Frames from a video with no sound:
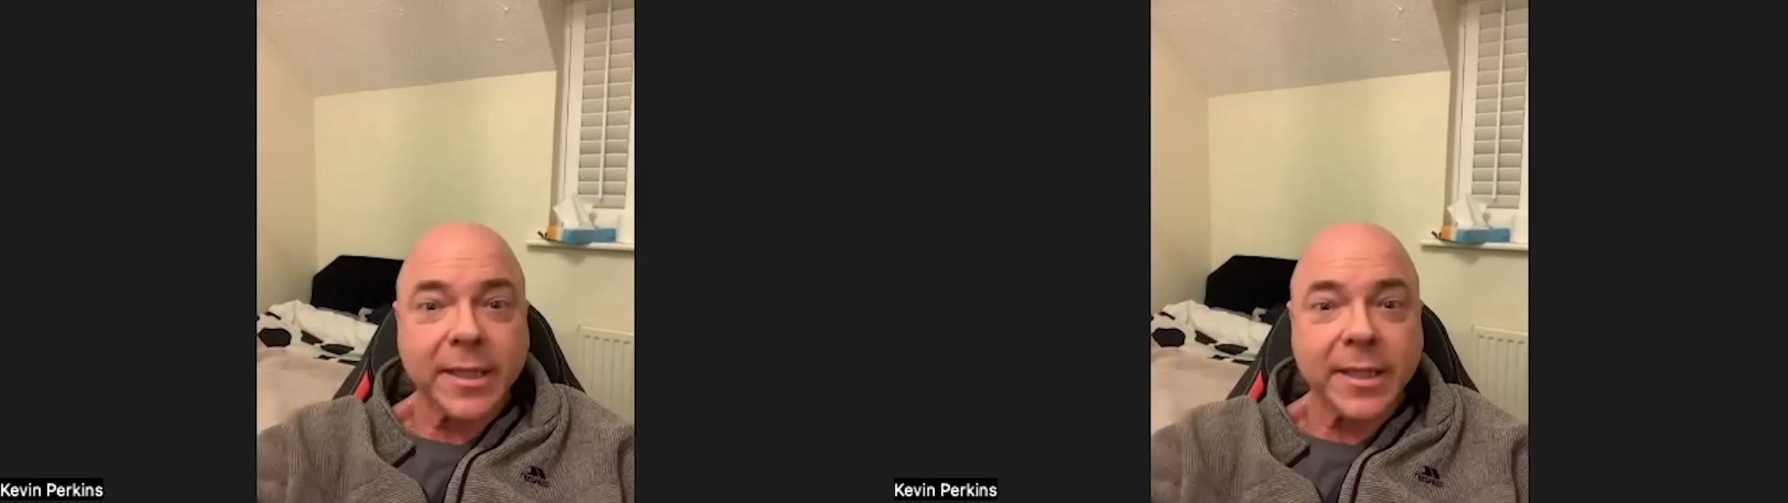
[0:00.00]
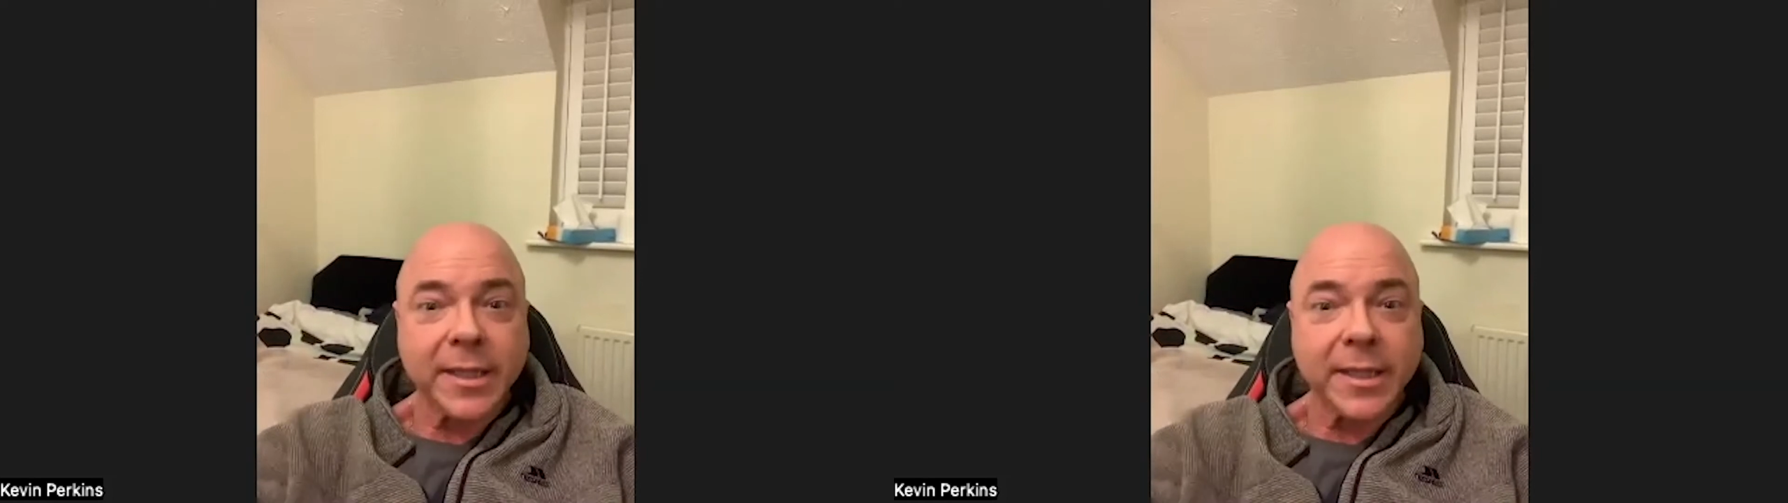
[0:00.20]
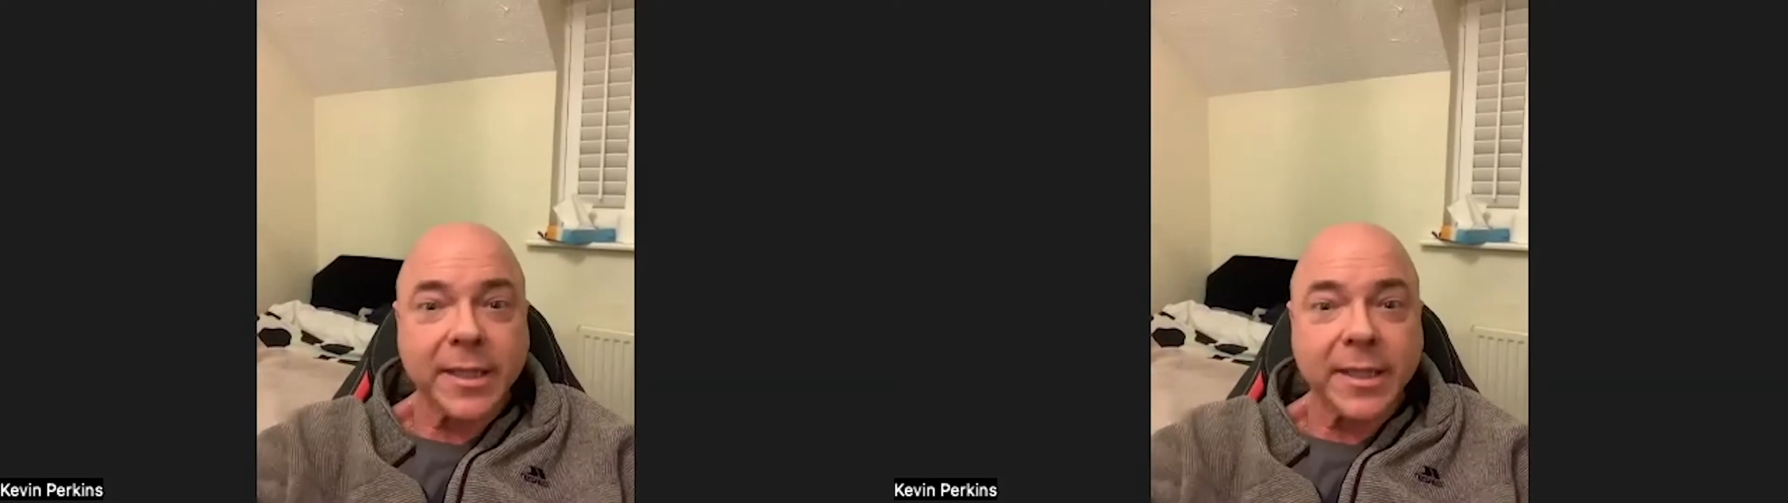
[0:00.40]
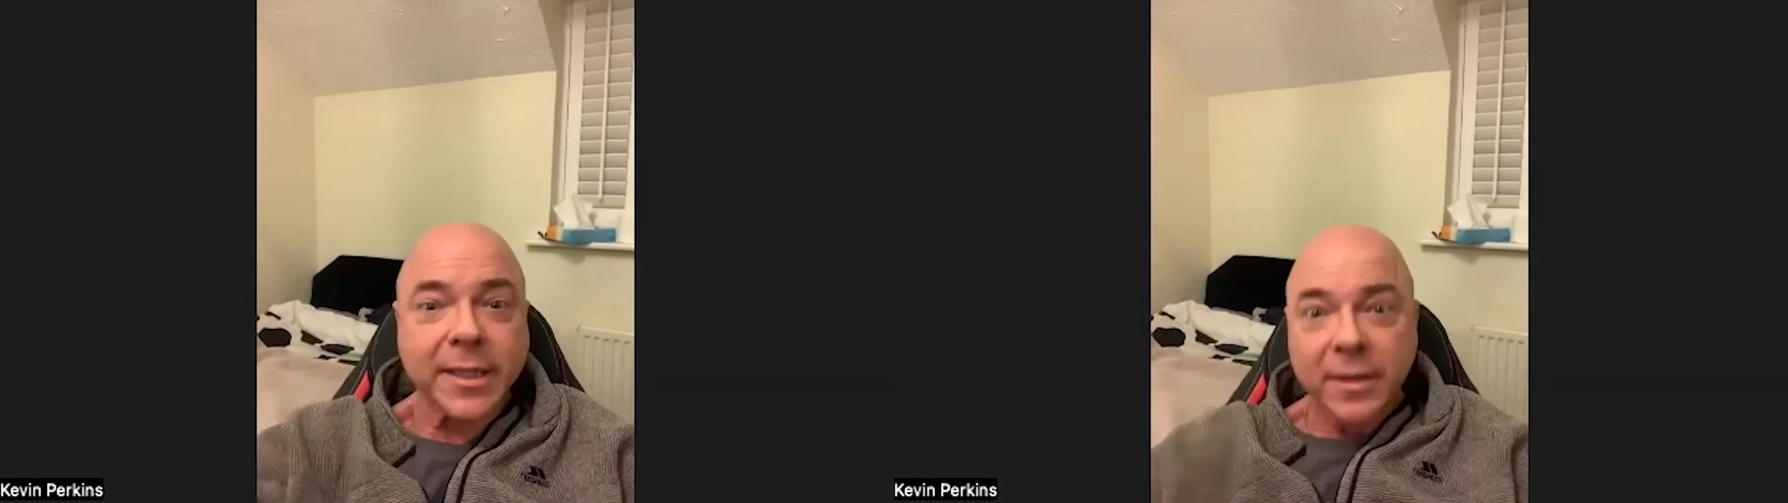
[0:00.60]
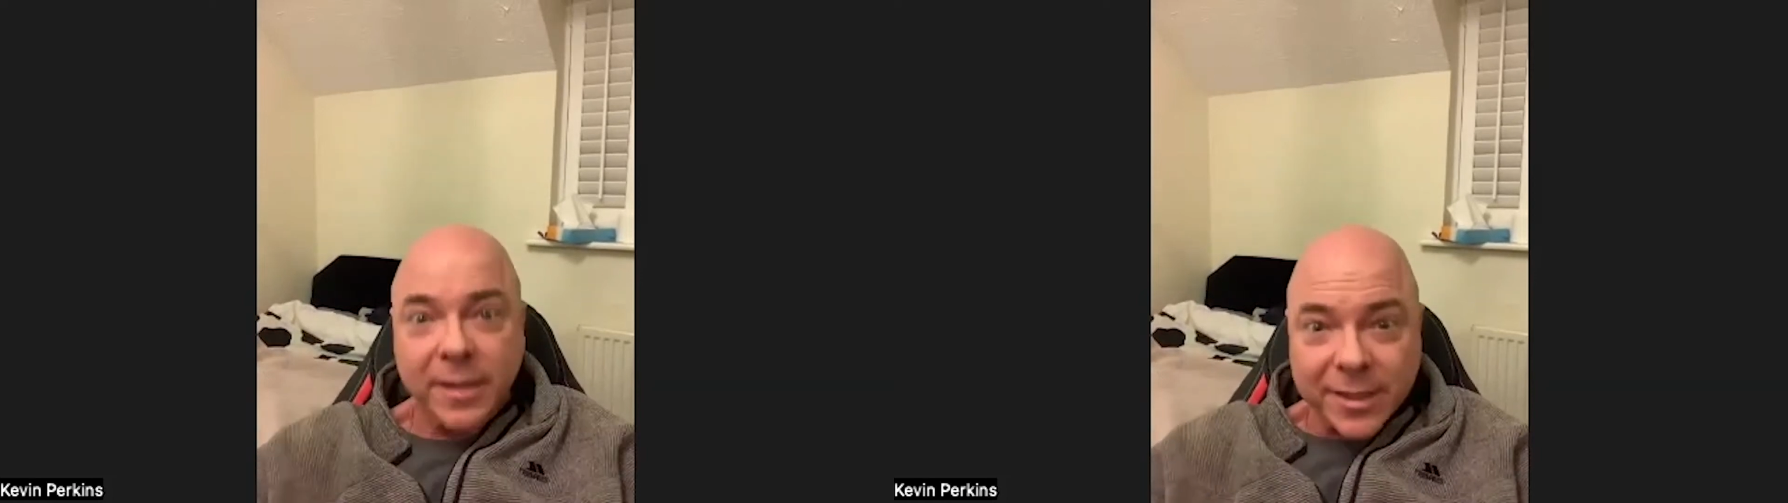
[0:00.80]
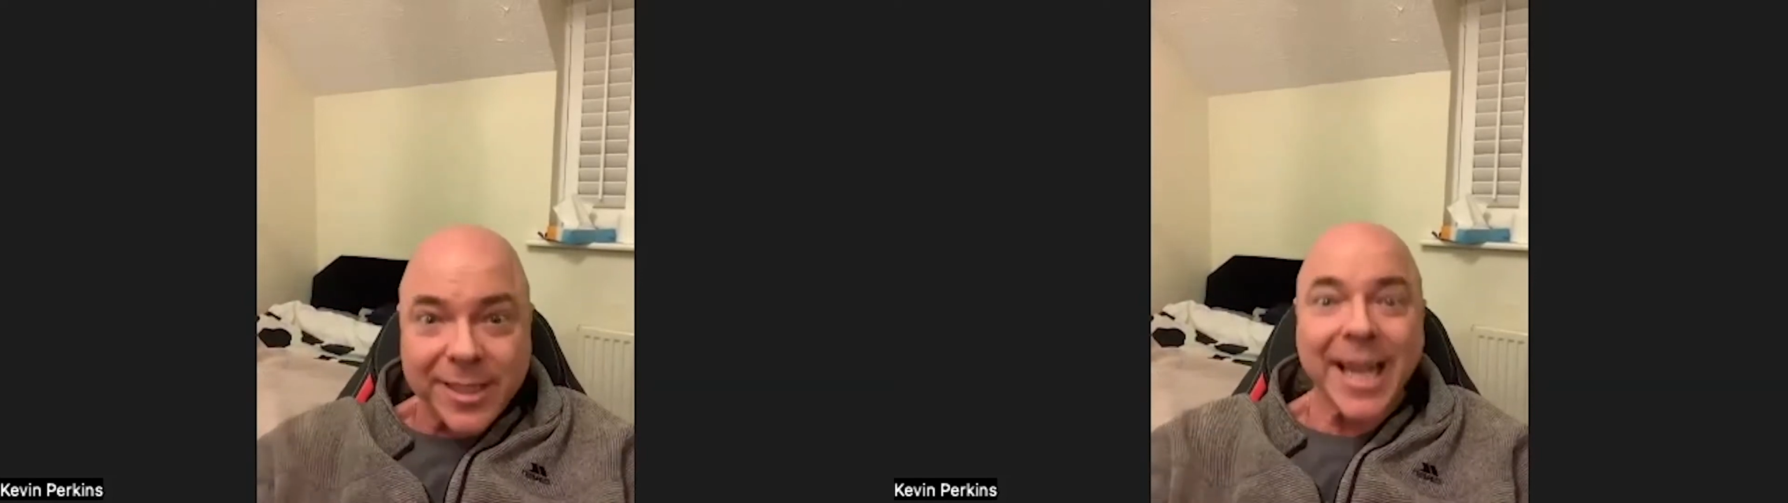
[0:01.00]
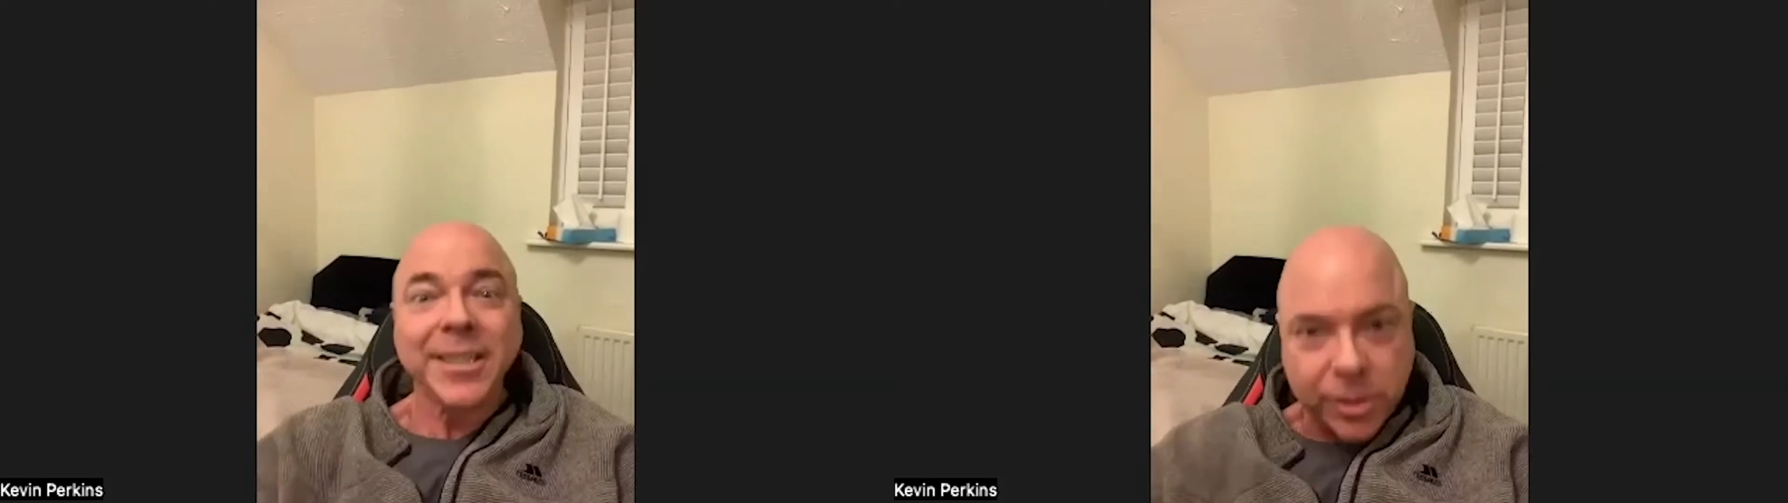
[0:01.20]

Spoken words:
are this tension.